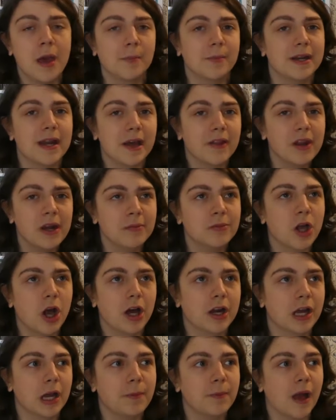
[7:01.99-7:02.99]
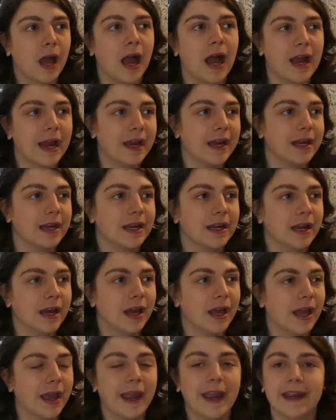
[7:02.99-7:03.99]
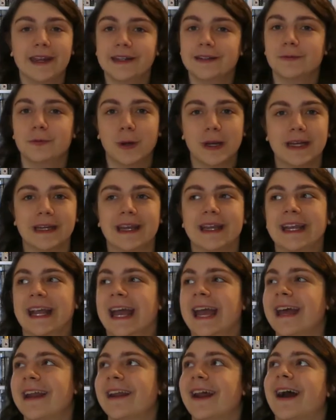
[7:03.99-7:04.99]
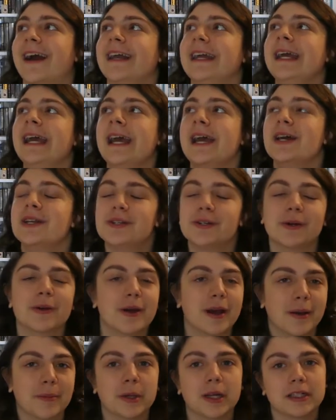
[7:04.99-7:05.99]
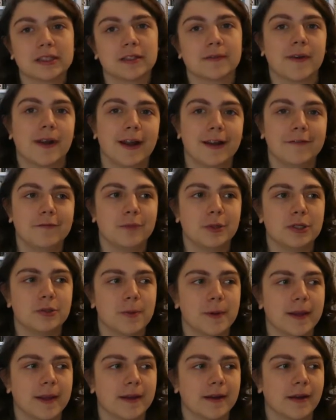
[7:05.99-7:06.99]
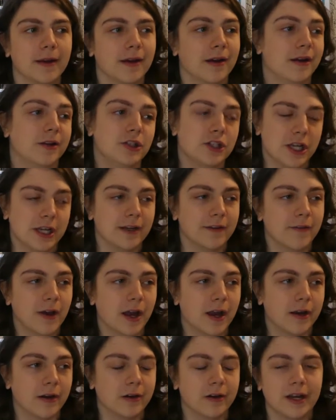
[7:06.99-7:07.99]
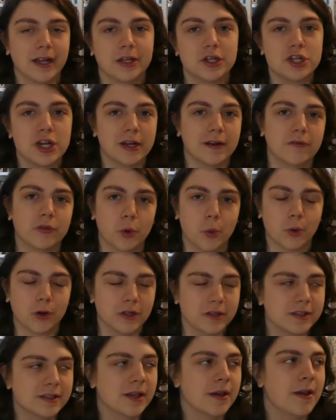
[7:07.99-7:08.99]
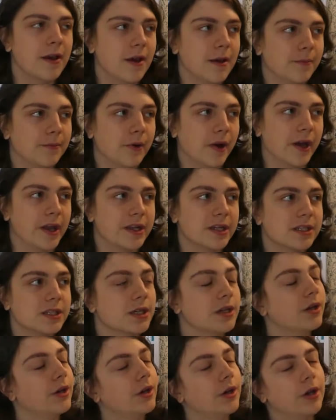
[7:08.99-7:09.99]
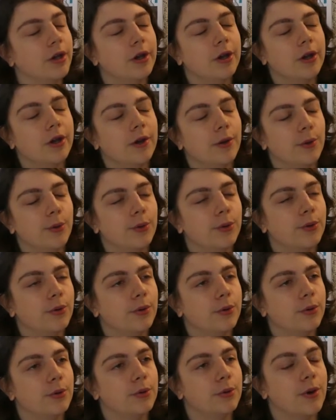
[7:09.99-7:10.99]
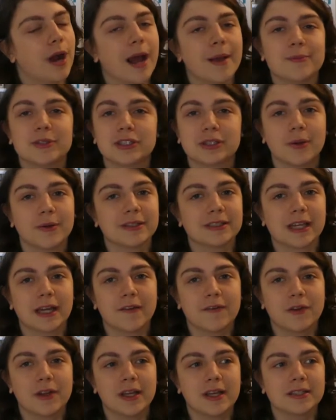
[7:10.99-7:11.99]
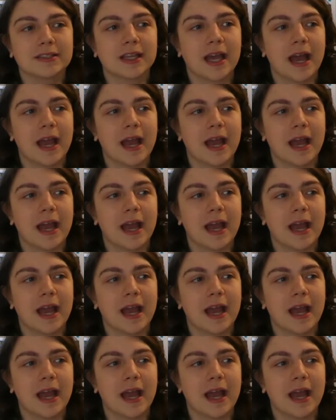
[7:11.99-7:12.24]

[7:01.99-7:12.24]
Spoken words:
but now that I'm caught up, I hate waiting, and I don't know how I'm going to survive between Chain of Iron and Chain of Thorns, but I'm so excited for this.